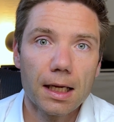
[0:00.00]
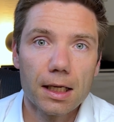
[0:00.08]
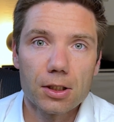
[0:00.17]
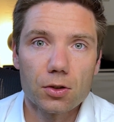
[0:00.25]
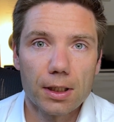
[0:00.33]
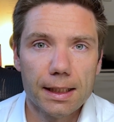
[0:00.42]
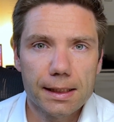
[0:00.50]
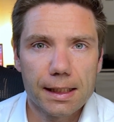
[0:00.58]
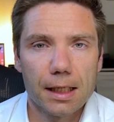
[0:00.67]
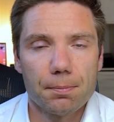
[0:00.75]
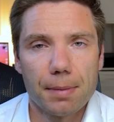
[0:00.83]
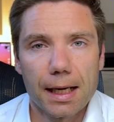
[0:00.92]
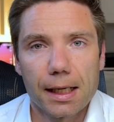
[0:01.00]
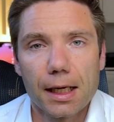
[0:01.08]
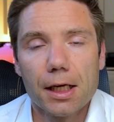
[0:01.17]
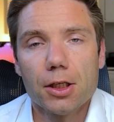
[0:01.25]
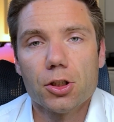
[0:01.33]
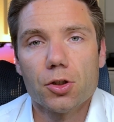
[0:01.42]
So let's get back
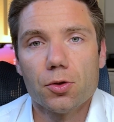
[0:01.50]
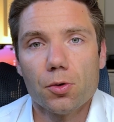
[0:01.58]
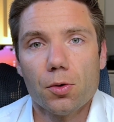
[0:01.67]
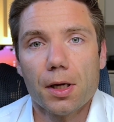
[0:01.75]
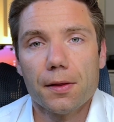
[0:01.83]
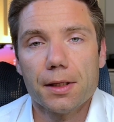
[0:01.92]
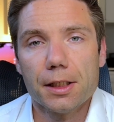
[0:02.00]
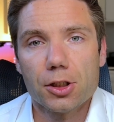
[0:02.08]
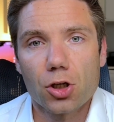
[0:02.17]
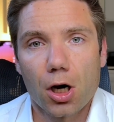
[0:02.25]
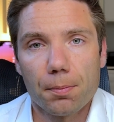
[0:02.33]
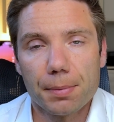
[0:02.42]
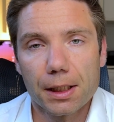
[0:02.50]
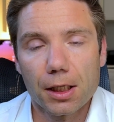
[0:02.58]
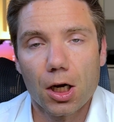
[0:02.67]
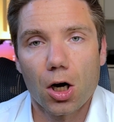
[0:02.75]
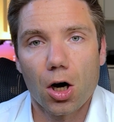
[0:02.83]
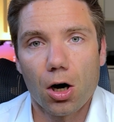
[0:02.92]
to the topic
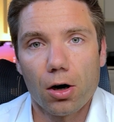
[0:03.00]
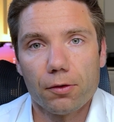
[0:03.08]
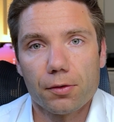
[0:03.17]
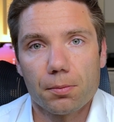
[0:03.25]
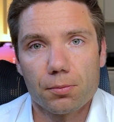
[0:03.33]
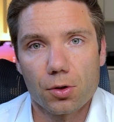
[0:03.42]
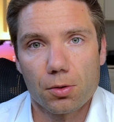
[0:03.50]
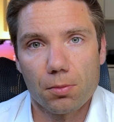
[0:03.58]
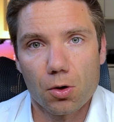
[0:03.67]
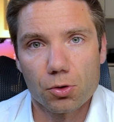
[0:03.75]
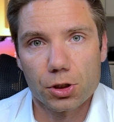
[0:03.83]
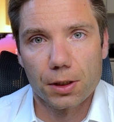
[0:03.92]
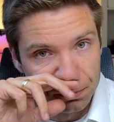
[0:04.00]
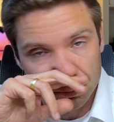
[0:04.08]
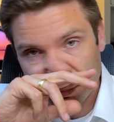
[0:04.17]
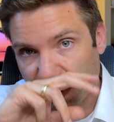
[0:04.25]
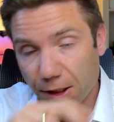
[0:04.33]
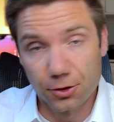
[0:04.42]
of promotion.
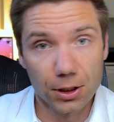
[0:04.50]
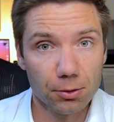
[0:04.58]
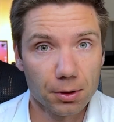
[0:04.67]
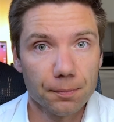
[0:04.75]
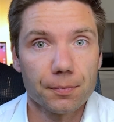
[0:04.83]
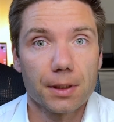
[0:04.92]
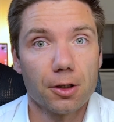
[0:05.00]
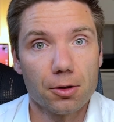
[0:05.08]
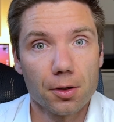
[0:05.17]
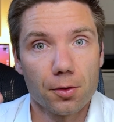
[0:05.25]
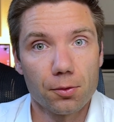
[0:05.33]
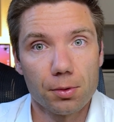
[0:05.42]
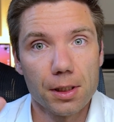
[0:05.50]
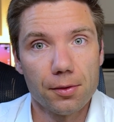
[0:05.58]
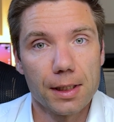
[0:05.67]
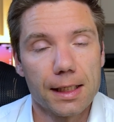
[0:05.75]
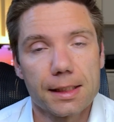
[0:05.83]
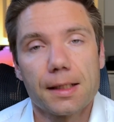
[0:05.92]
In general, there are 3
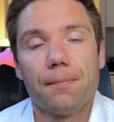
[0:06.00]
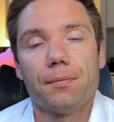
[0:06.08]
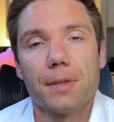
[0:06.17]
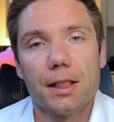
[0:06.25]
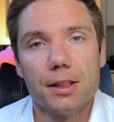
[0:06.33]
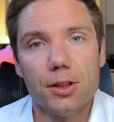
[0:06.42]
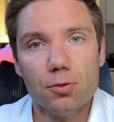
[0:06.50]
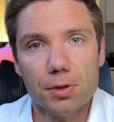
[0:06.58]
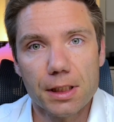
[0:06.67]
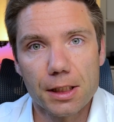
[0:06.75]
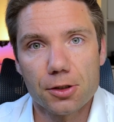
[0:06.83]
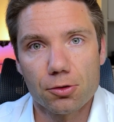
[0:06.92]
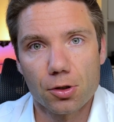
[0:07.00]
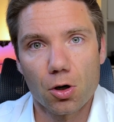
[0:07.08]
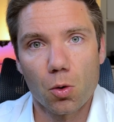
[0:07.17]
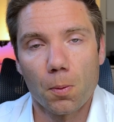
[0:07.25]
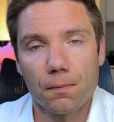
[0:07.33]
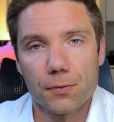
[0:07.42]
things that you need to
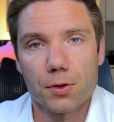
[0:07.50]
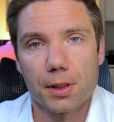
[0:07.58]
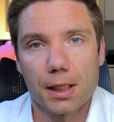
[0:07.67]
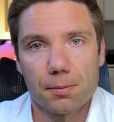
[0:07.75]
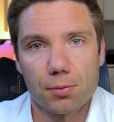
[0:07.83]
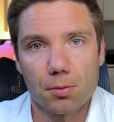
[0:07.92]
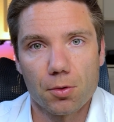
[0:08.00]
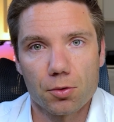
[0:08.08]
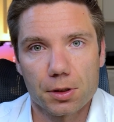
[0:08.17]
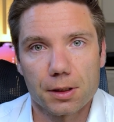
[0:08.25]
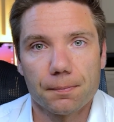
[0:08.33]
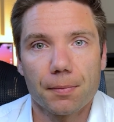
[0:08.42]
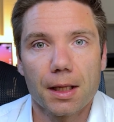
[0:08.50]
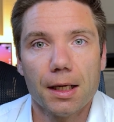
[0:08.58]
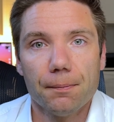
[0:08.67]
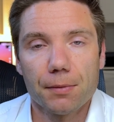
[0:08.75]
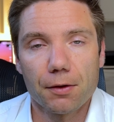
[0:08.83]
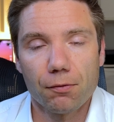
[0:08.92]
know to get promoted.
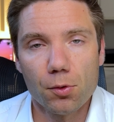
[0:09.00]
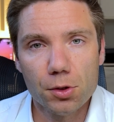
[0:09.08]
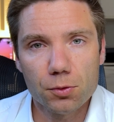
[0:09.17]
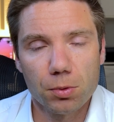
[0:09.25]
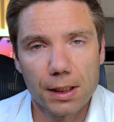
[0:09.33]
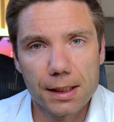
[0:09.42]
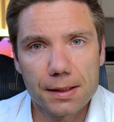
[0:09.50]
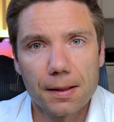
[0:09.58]
The first one is